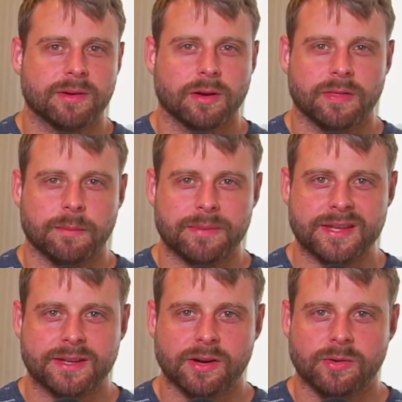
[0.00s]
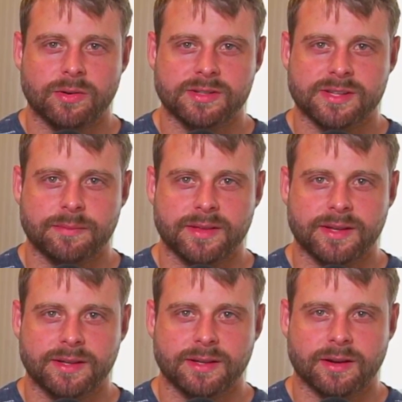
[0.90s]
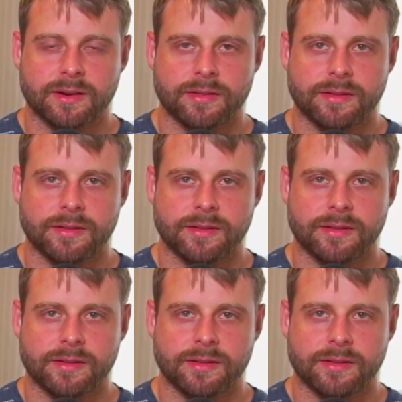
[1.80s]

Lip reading: called the Pico or something, or